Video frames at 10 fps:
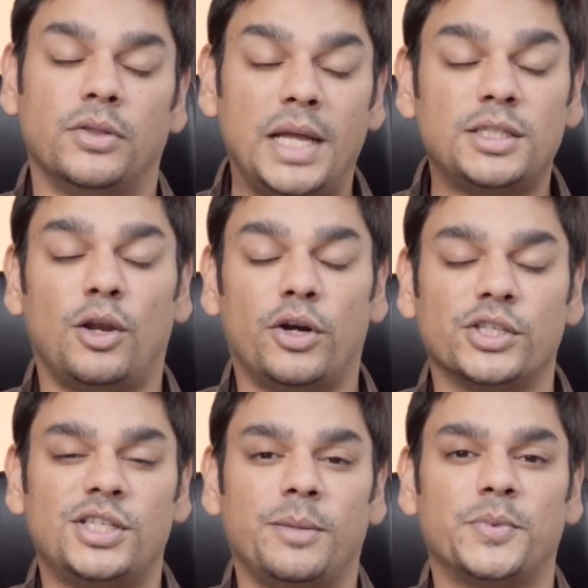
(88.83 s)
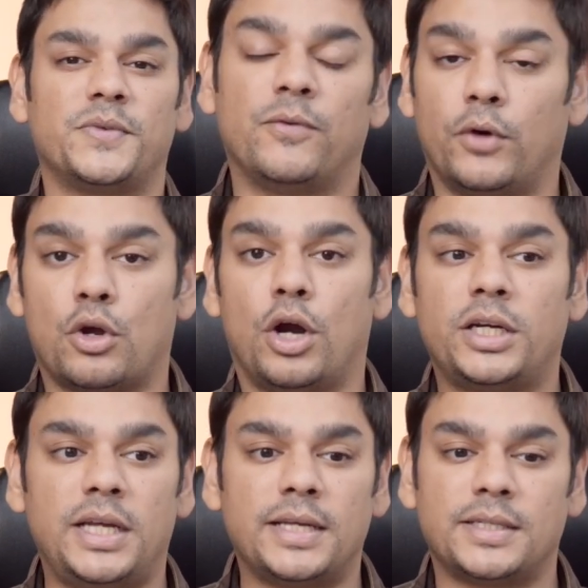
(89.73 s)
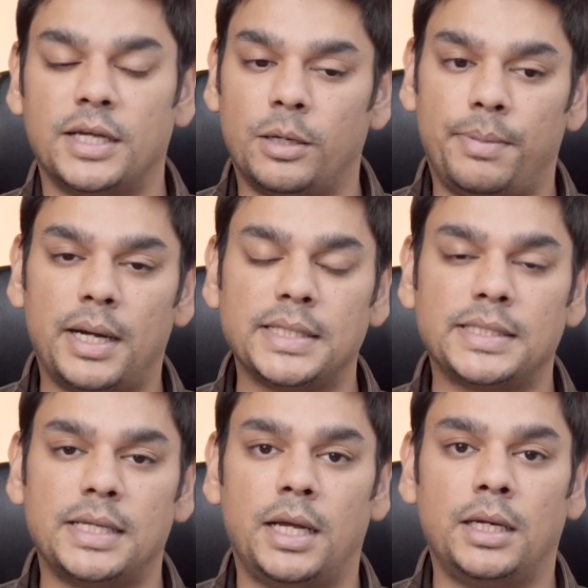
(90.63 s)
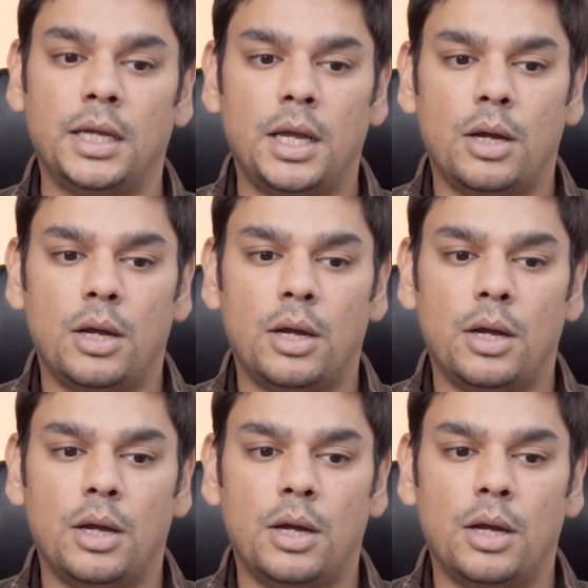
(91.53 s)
That's a lot of chips. For context, here in Pakistan,